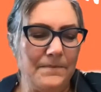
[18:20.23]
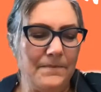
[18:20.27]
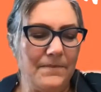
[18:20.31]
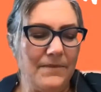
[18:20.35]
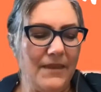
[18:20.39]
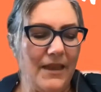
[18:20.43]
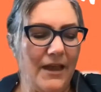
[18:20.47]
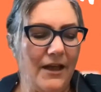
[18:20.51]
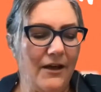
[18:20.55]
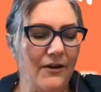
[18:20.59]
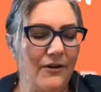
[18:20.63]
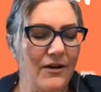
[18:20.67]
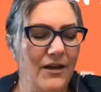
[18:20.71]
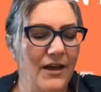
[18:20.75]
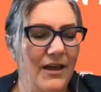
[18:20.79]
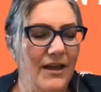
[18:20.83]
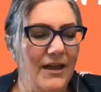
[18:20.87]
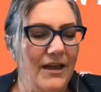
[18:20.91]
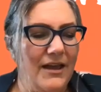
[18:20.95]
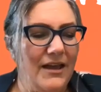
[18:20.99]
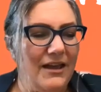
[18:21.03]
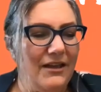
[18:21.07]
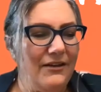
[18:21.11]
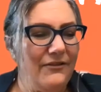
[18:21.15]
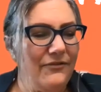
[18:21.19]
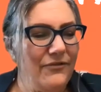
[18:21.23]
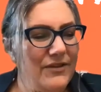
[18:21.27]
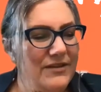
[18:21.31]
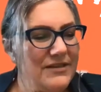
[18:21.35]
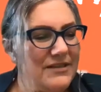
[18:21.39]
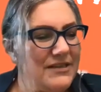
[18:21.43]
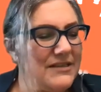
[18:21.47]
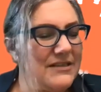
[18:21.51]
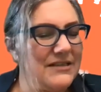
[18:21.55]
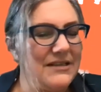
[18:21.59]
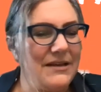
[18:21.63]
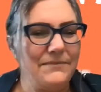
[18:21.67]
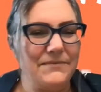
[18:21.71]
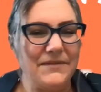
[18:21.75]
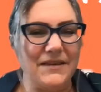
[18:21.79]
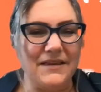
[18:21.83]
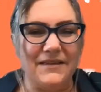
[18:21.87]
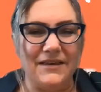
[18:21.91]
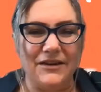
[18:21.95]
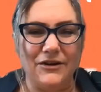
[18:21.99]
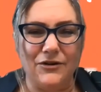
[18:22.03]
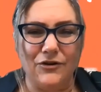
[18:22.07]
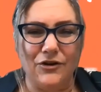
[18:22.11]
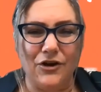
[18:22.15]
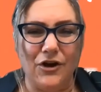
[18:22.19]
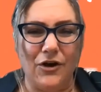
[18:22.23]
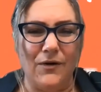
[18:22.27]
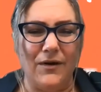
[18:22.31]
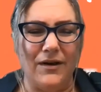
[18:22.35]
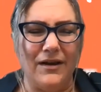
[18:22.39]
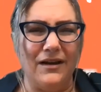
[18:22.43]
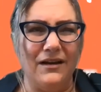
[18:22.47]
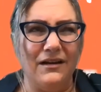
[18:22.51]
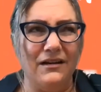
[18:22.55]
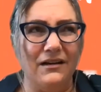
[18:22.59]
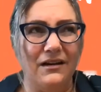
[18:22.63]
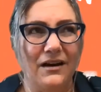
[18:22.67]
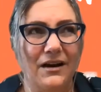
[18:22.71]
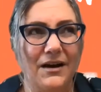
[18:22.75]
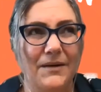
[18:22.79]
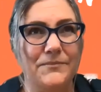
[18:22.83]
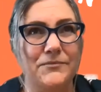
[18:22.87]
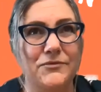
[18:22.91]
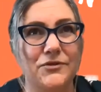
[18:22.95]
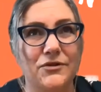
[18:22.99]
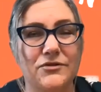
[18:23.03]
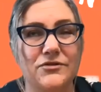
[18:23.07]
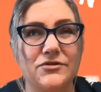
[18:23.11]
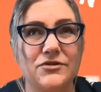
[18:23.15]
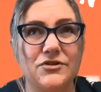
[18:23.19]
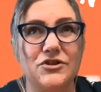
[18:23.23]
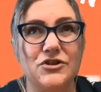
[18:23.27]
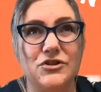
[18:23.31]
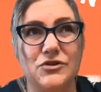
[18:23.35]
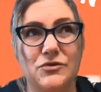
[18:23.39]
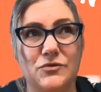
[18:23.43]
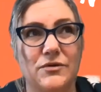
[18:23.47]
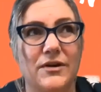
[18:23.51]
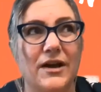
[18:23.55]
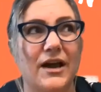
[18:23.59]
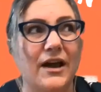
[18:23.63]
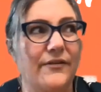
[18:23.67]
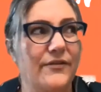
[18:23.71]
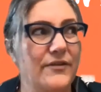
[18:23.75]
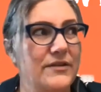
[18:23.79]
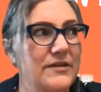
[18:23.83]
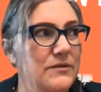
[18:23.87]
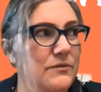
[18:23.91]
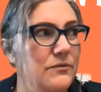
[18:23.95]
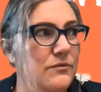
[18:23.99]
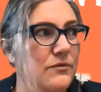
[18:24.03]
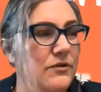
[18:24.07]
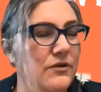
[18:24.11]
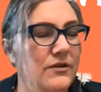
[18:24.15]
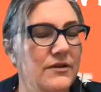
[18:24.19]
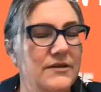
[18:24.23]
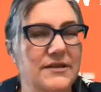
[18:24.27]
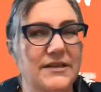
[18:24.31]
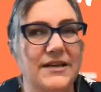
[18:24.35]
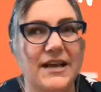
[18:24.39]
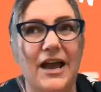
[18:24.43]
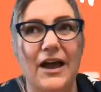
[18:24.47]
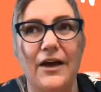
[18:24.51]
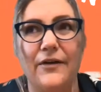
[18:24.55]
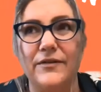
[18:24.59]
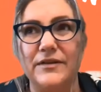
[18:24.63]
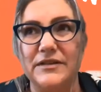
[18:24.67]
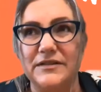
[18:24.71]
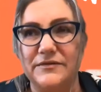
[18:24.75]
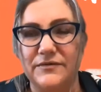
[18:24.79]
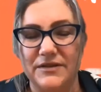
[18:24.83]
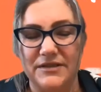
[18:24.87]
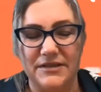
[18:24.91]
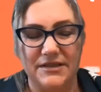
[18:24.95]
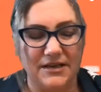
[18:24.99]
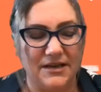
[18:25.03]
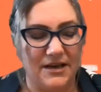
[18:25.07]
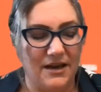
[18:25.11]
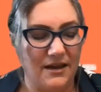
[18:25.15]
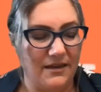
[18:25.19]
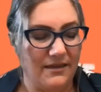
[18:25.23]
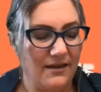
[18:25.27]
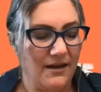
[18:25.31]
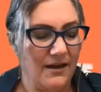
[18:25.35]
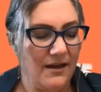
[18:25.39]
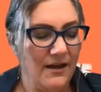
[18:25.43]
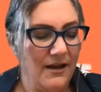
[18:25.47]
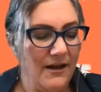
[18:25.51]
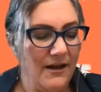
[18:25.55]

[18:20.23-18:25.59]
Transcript: Now, if this is something that you're going, I'm not too sure how this works and how this fits together,